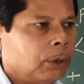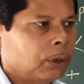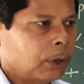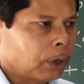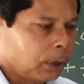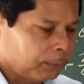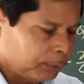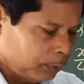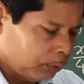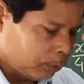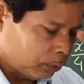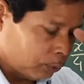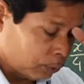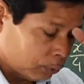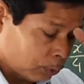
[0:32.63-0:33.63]
all of you
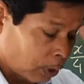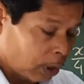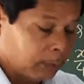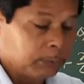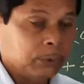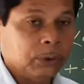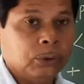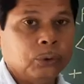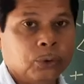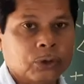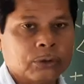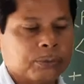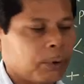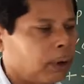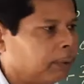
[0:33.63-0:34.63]
to solve those
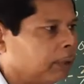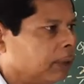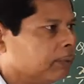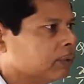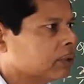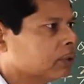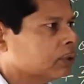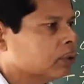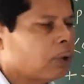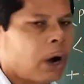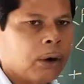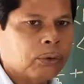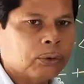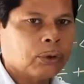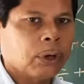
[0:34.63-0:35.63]
problems. So,
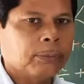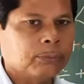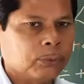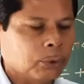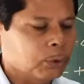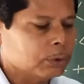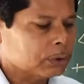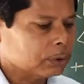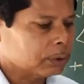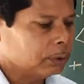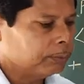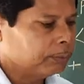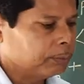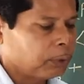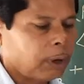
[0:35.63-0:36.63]
out of those
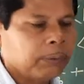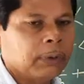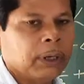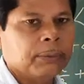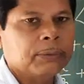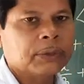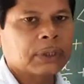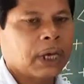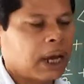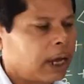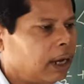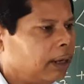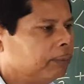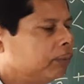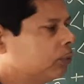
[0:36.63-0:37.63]
problems I
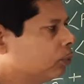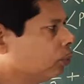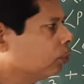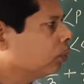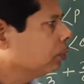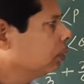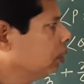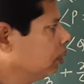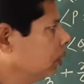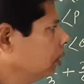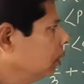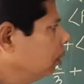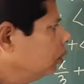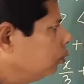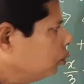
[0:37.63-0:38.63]
have took
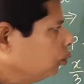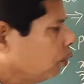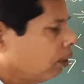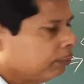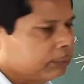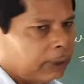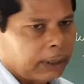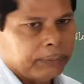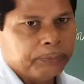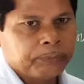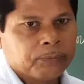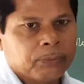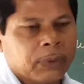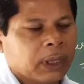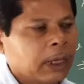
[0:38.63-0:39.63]
two of them
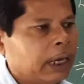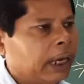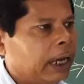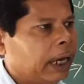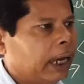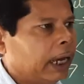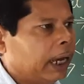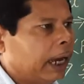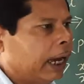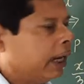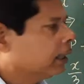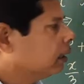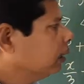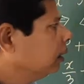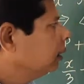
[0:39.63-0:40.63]

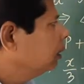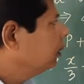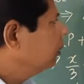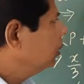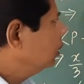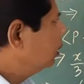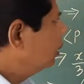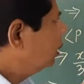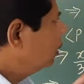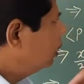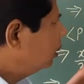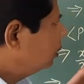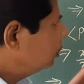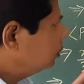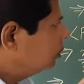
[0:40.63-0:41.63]
and
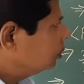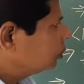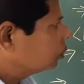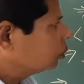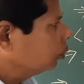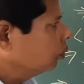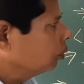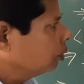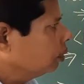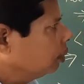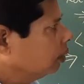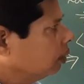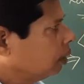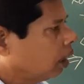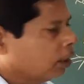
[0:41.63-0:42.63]
shown
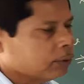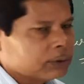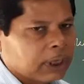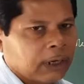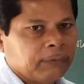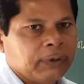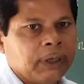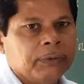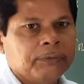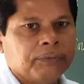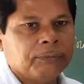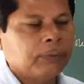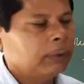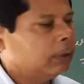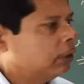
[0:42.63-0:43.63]
how shall we
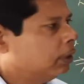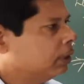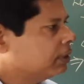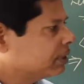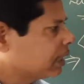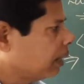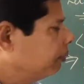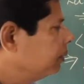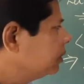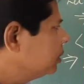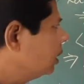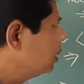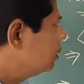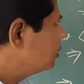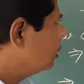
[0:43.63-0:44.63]
establish the
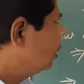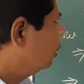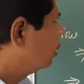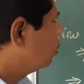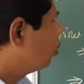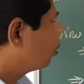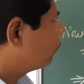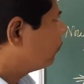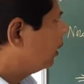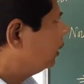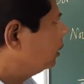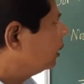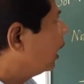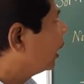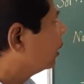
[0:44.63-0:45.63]
result or find
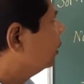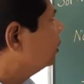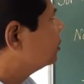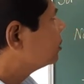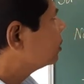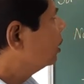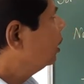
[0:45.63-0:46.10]
the angles.